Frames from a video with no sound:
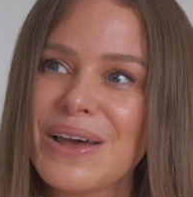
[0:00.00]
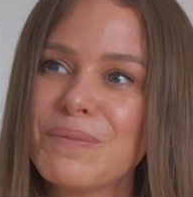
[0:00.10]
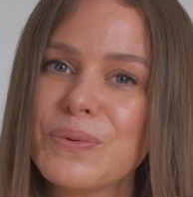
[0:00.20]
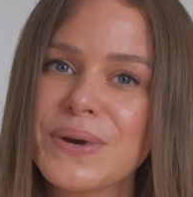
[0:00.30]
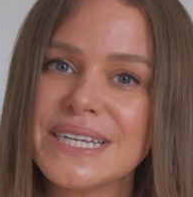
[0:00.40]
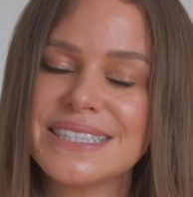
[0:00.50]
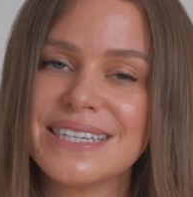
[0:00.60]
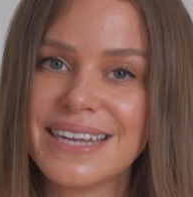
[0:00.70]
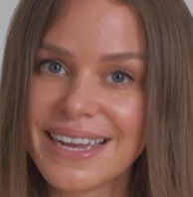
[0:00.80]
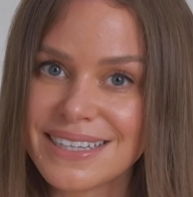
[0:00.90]
But when it's a
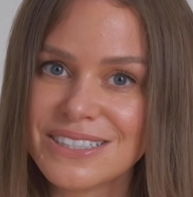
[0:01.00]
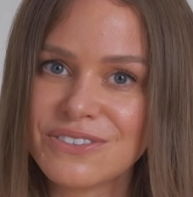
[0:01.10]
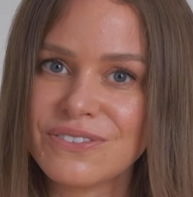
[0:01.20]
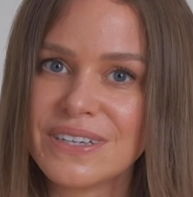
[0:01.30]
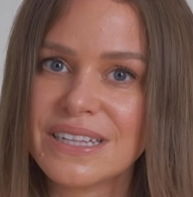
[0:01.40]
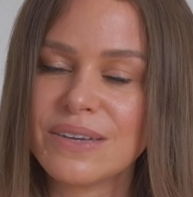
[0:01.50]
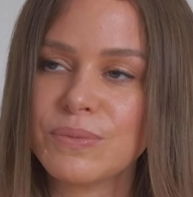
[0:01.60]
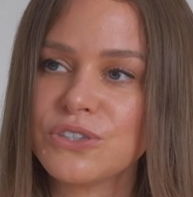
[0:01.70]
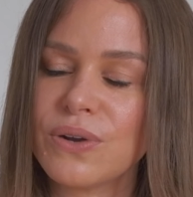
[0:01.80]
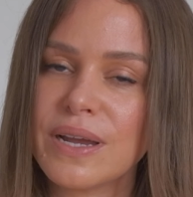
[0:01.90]
negative feeling,
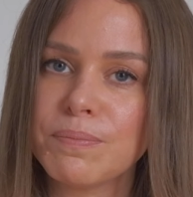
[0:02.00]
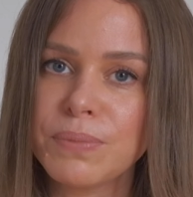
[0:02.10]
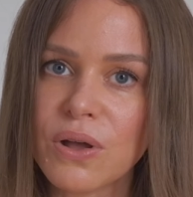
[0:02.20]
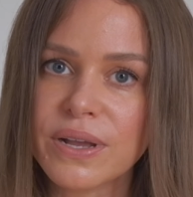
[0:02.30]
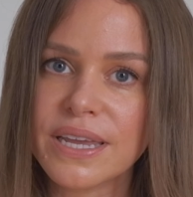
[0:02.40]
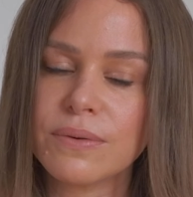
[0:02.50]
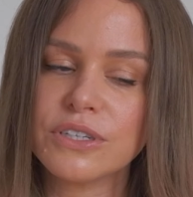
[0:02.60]
we try and block it,